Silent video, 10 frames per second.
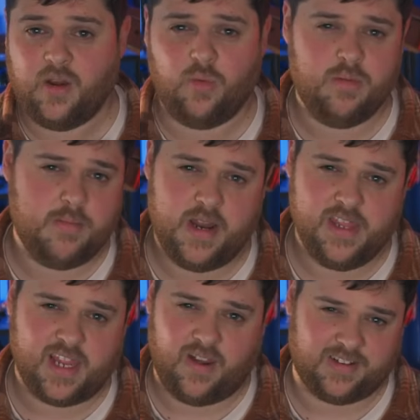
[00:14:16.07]
I don't remember
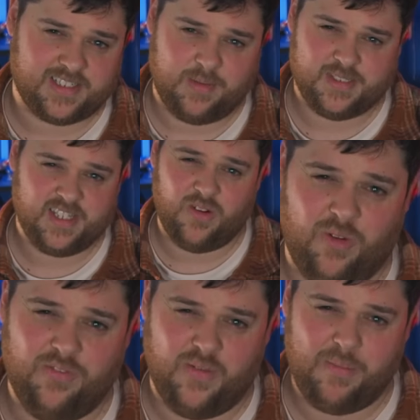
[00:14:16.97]
any of the characters' names.
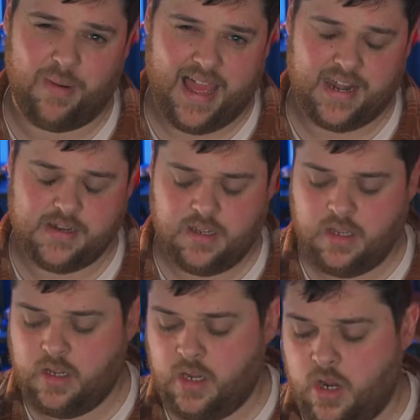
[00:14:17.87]
They're all very bland.
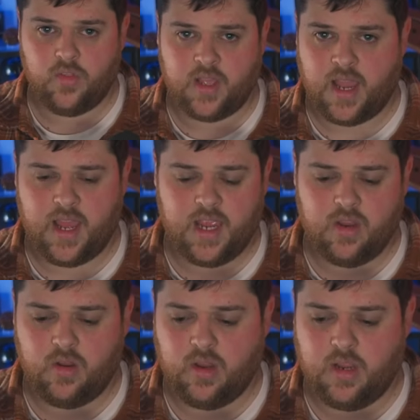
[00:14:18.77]
The
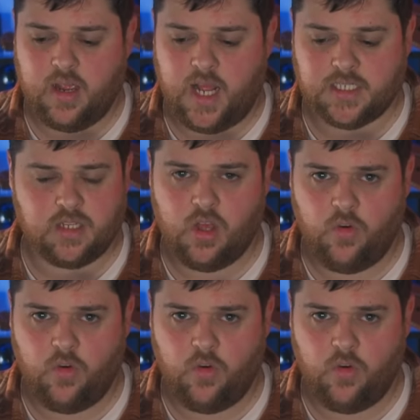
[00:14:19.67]
guy has a